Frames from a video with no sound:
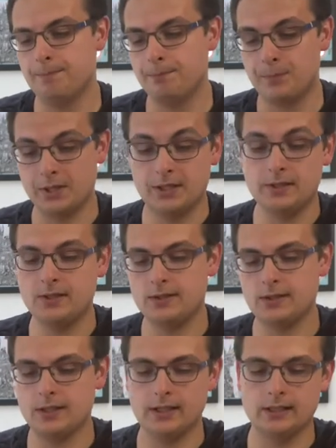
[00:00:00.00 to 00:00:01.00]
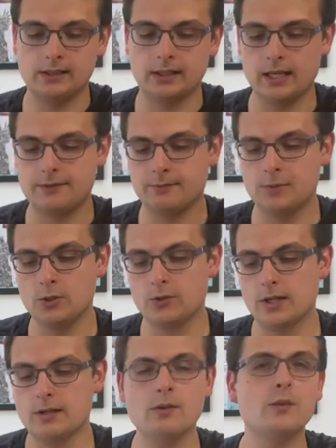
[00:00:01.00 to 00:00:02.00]
But this is a little case from
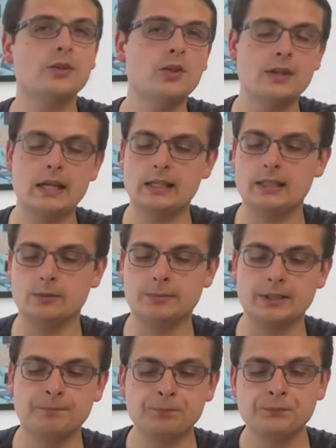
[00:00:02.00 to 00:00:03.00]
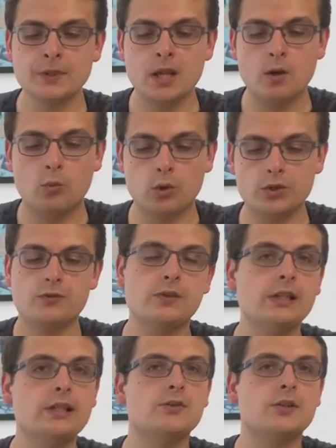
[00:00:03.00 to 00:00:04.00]
Ugreen. No, not that little, but what's
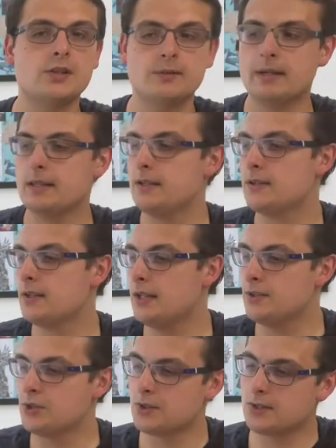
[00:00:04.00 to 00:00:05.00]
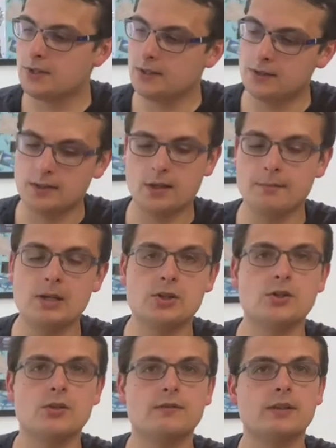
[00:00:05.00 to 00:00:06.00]
really interesting about this is just the
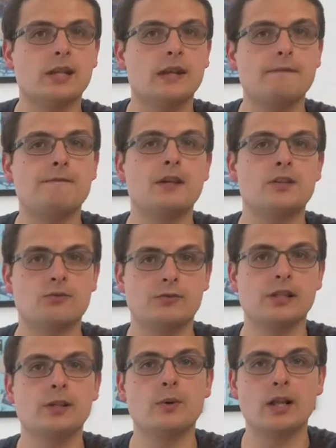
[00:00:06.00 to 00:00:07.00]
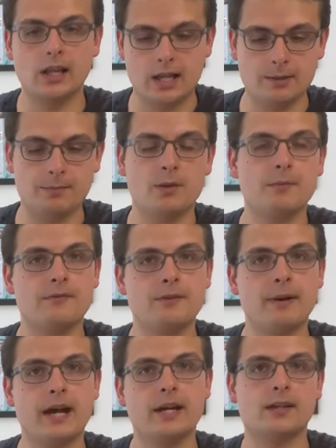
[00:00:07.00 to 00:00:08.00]
dimensions of it. It fits really well at the bottom of the
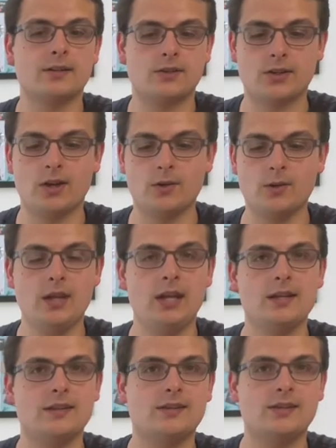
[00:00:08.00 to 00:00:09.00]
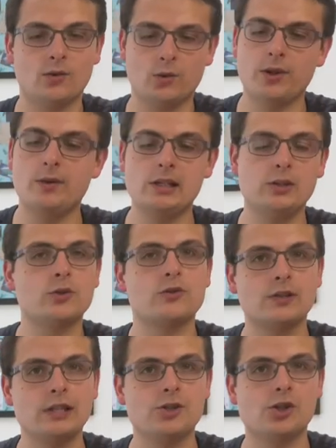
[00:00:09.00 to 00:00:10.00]
bag. So it's, although it looks
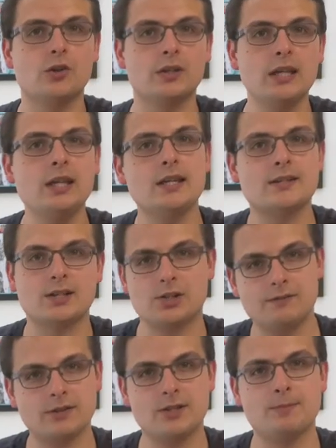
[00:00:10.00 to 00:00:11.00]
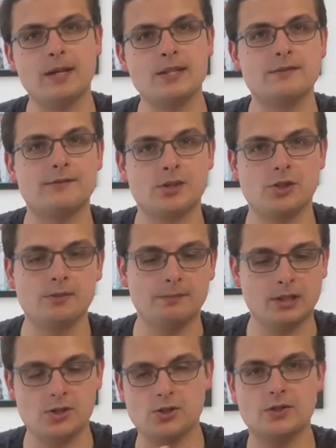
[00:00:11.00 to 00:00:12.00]
really chonky, it's actually very space efficient
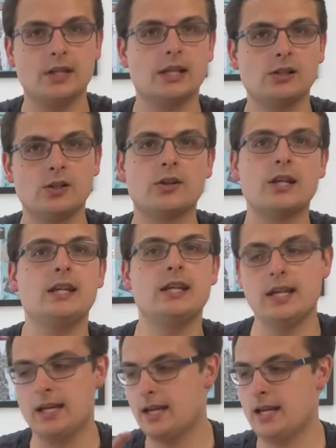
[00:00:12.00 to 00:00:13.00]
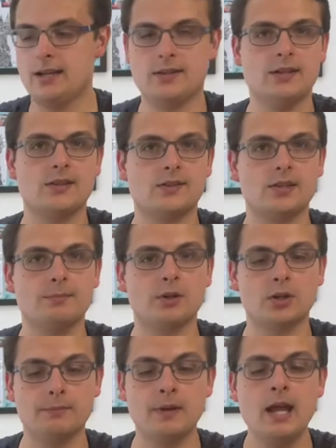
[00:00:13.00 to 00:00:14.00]
because you can get a lot in here and it sits at the
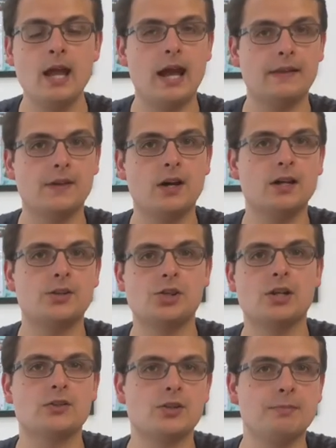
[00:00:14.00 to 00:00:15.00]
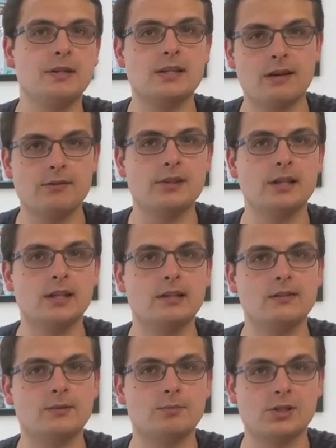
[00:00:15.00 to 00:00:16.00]
bottom. And the hard shell just means everything in
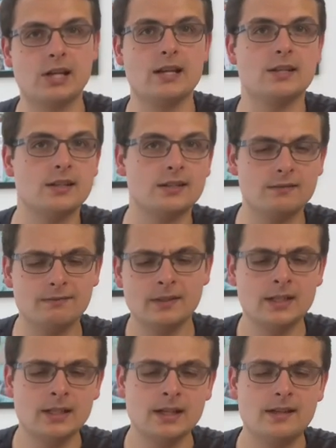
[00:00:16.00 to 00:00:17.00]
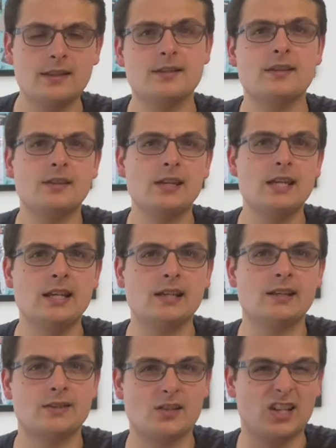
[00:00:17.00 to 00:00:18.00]
here is protected. And there's nothing in
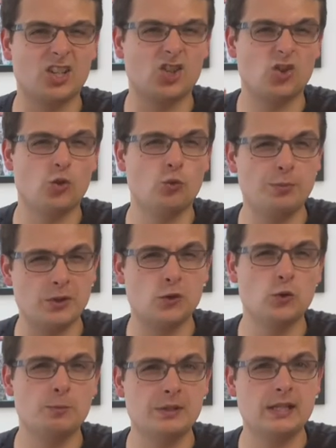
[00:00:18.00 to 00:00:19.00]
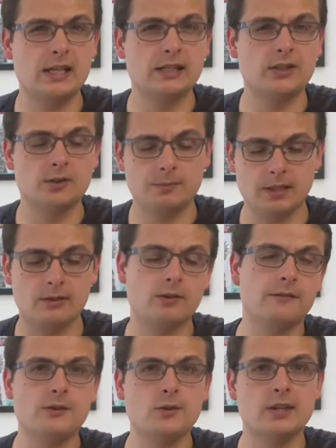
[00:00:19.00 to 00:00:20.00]
that's like super, super delicate, but there are
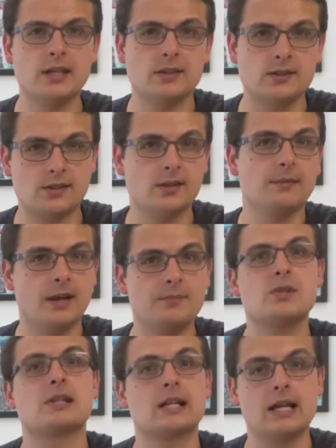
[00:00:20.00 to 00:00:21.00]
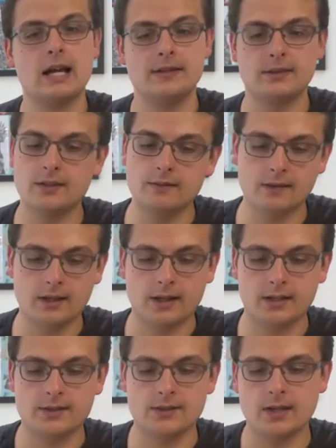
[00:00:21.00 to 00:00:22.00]
a few things that I'm just glad that I
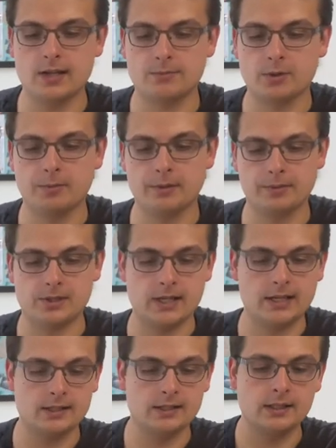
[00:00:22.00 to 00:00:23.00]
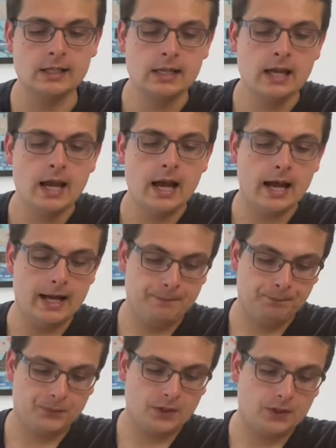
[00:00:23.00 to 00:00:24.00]
can say it's properly protected.
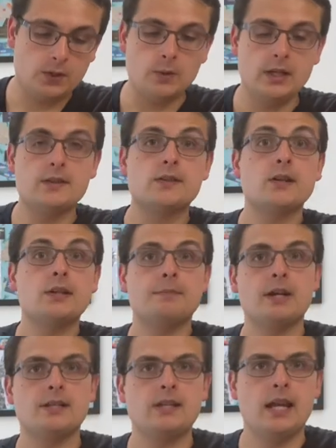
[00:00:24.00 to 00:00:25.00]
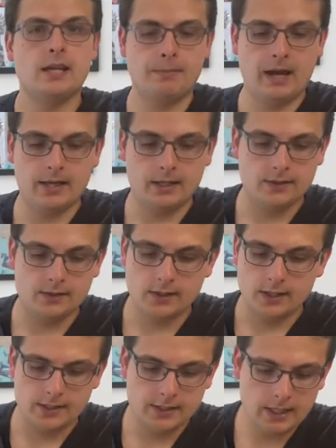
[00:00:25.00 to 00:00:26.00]
So inside my tech bag,
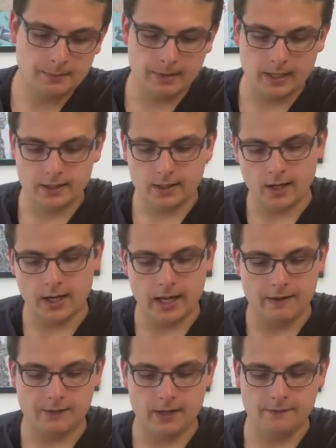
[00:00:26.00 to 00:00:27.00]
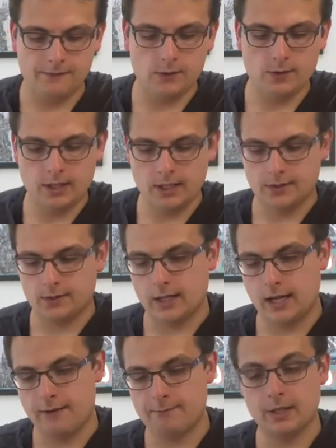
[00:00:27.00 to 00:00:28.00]
inside a tech bag, I have a few things.
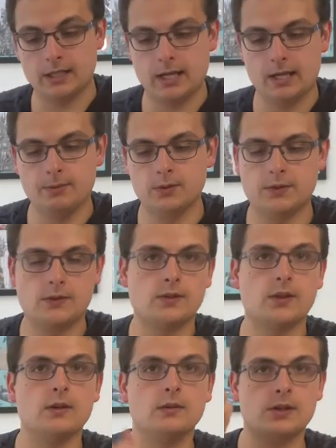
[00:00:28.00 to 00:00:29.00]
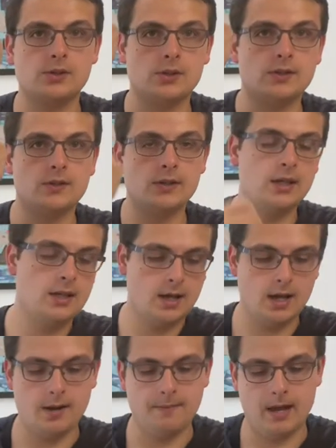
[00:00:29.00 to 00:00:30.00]
I have my cables. So as you can see,
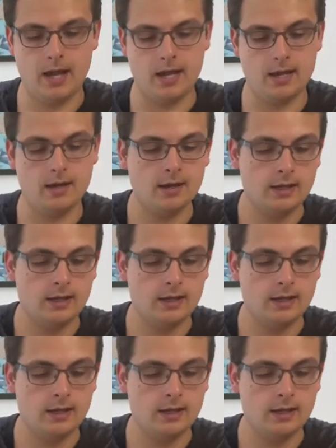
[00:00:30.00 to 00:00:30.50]
I'm a